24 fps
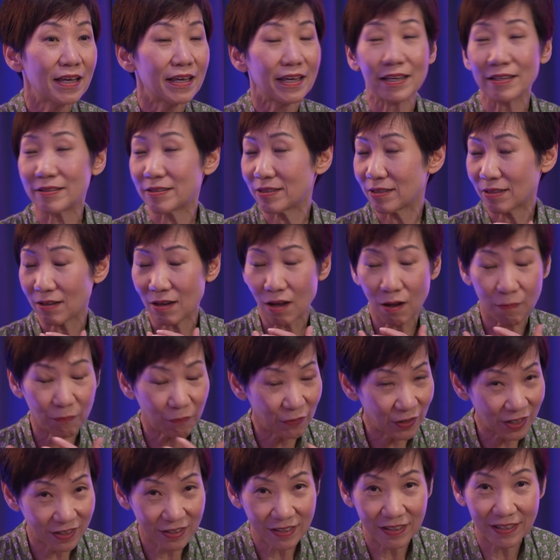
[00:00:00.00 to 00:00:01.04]
It's
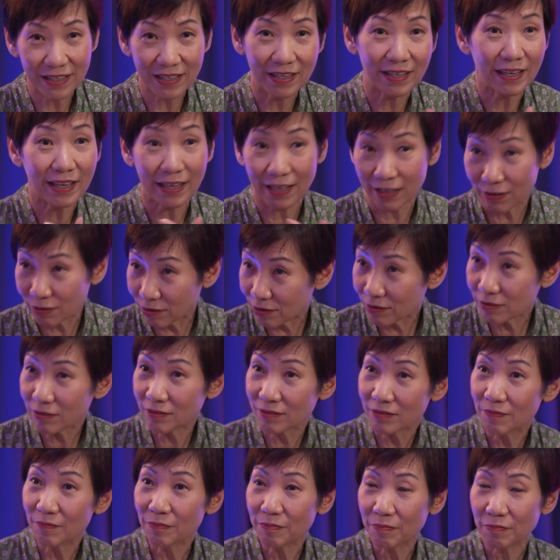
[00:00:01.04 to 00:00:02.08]
obviously
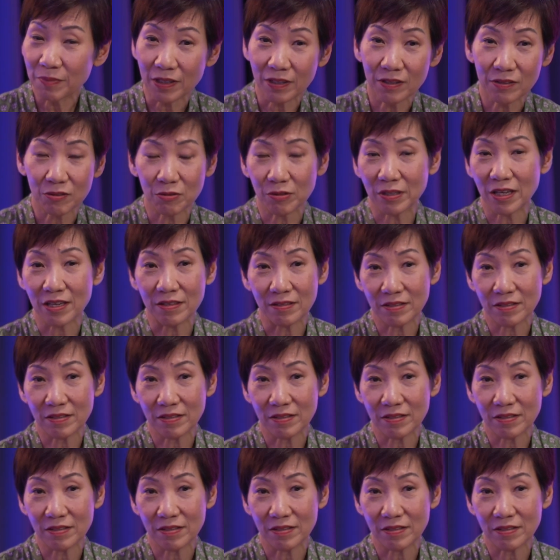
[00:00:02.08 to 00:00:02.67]
ill because you can